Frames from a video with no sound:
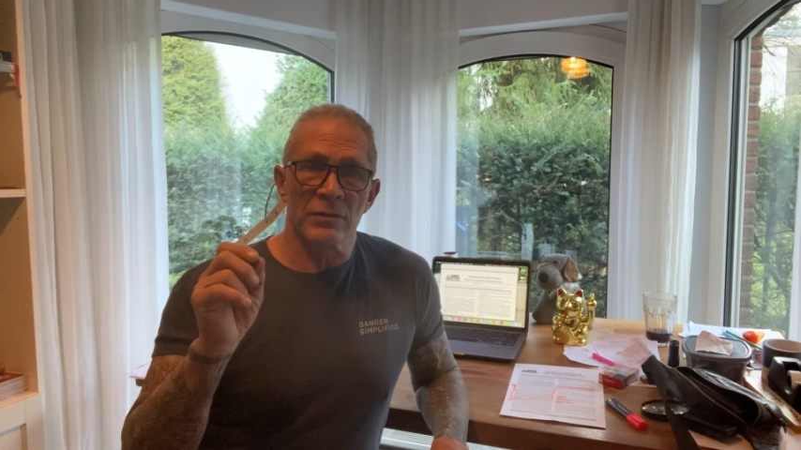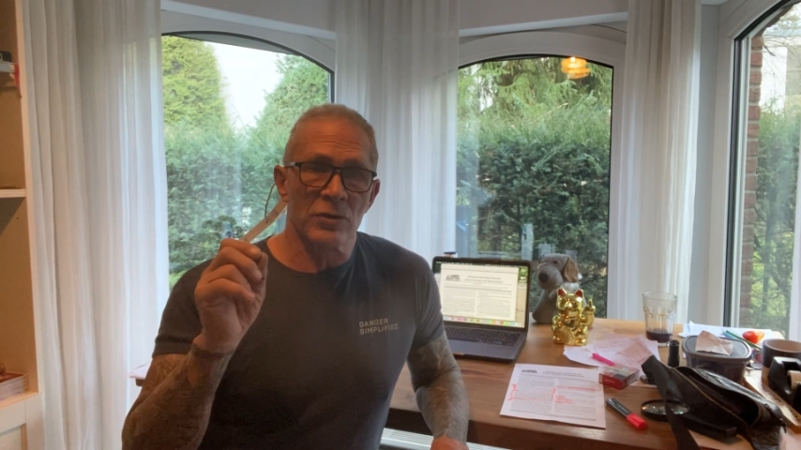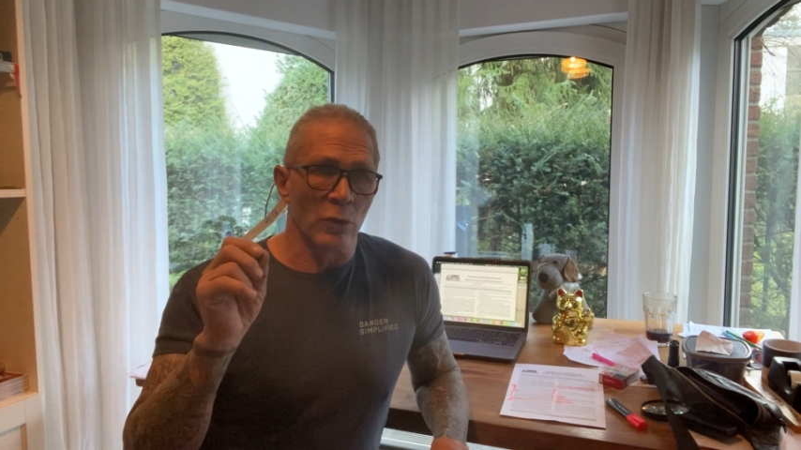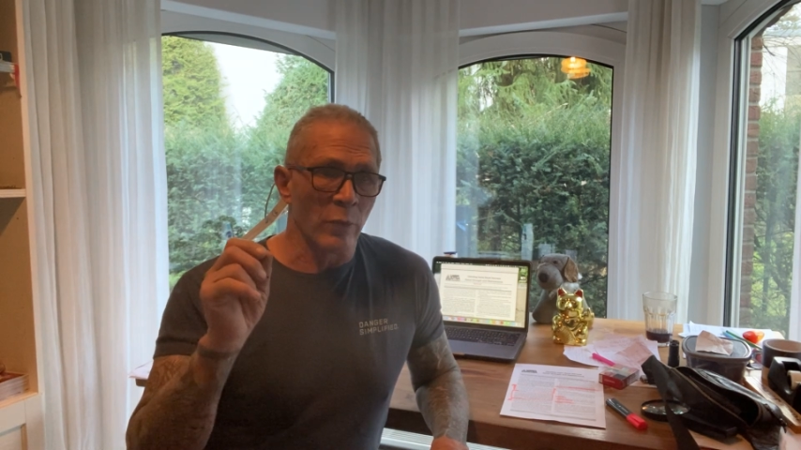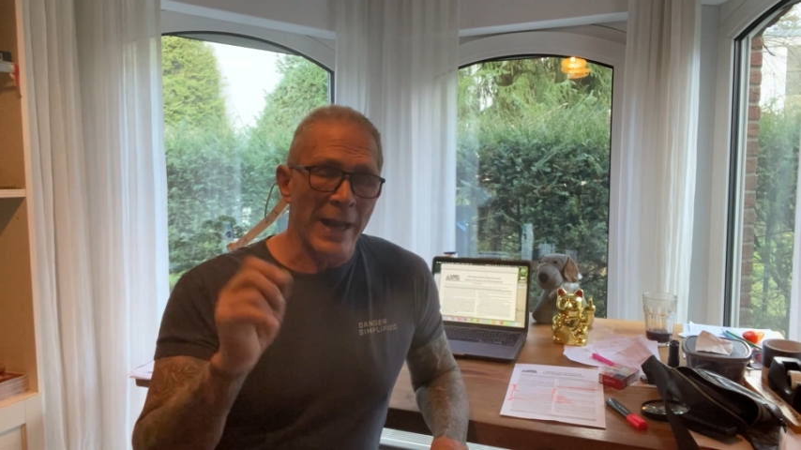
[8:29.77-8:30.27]

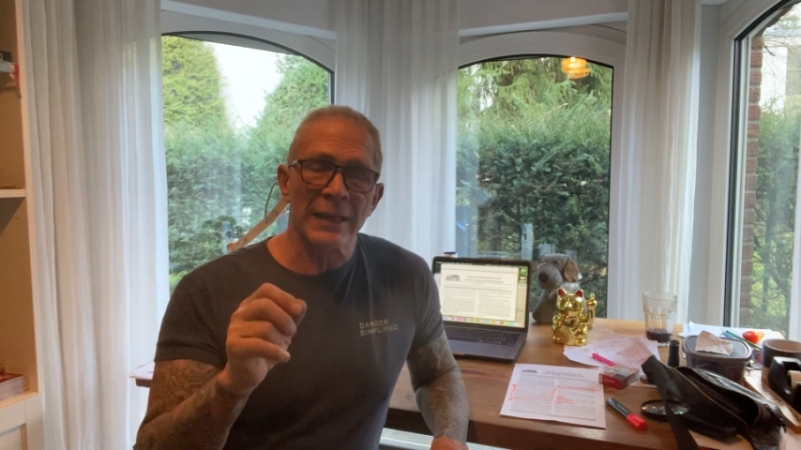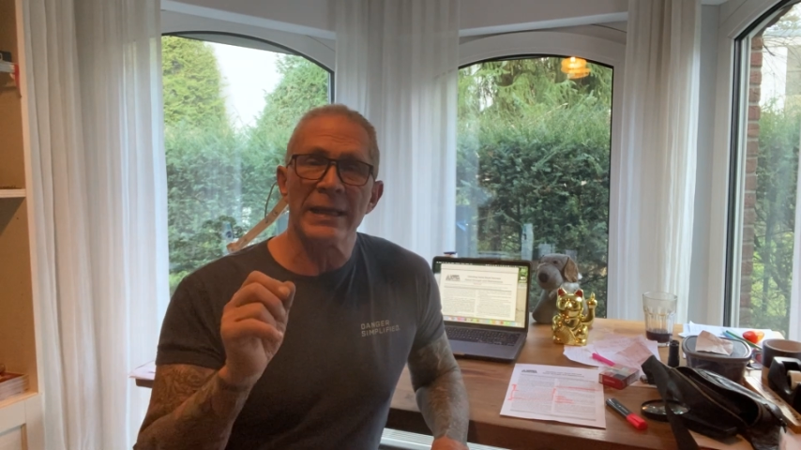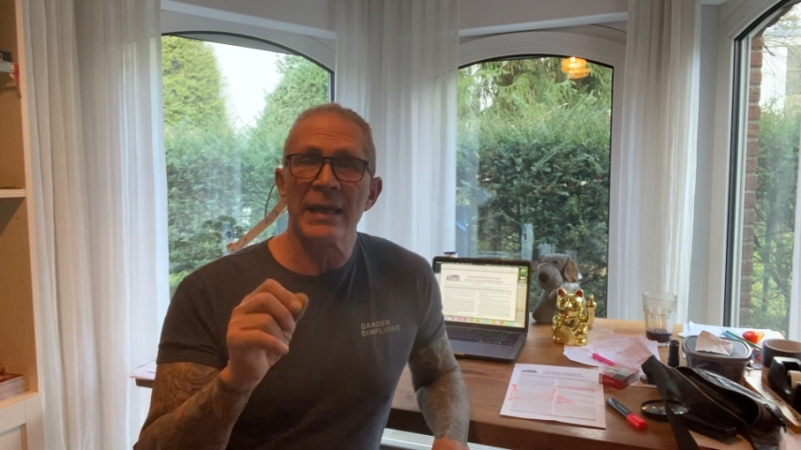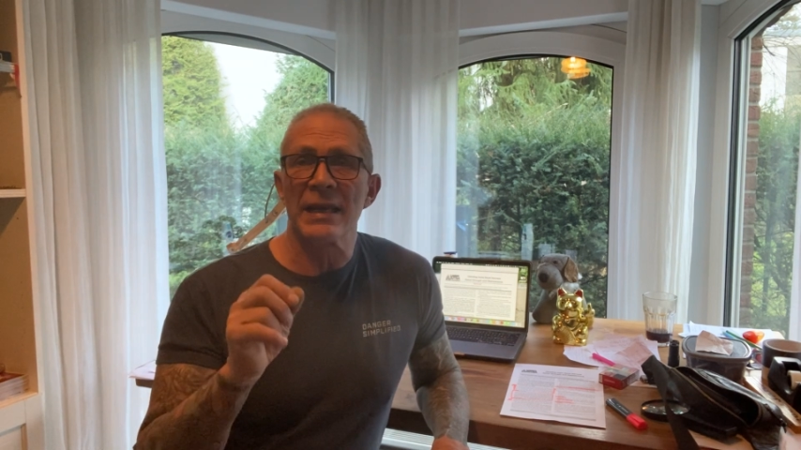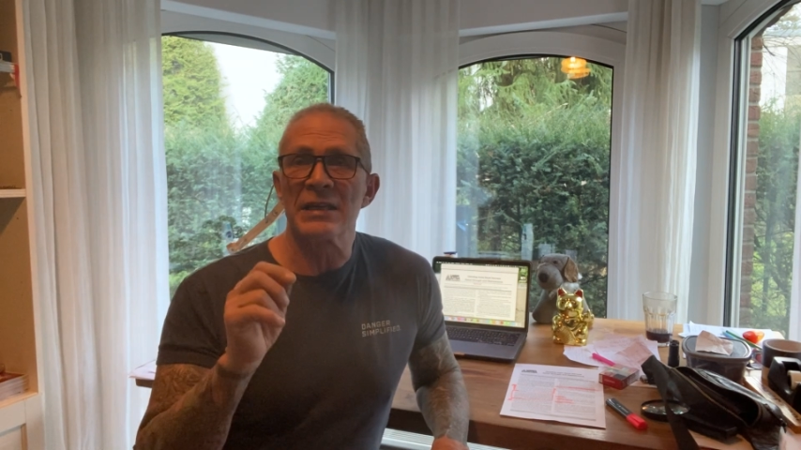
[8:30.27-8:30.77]

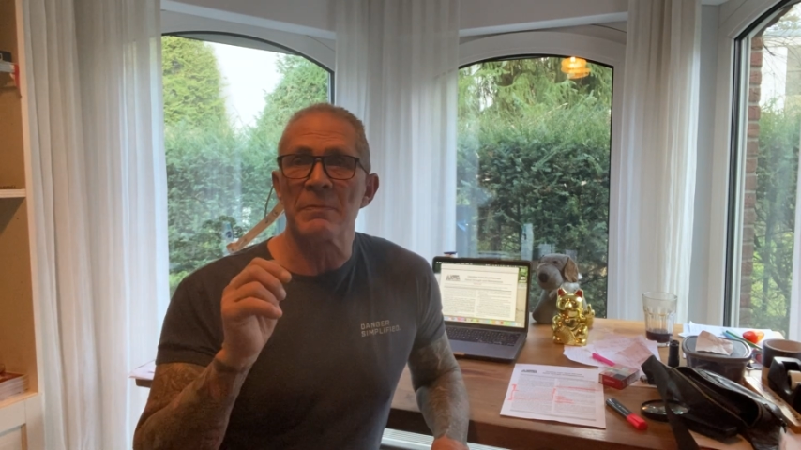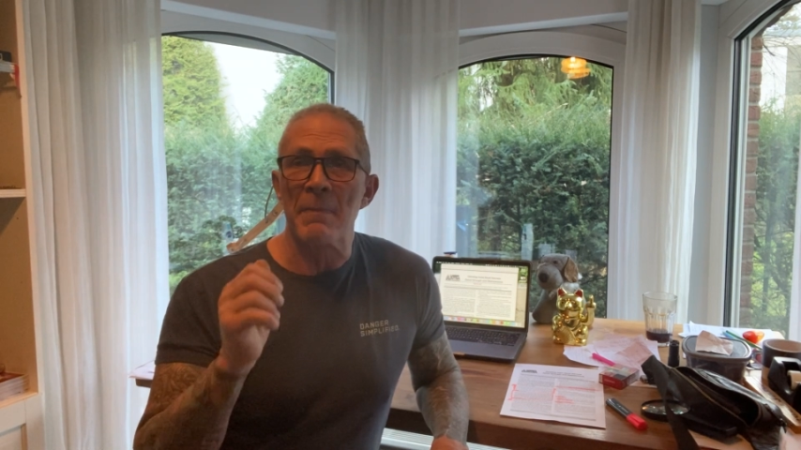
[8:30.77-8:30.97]
directly against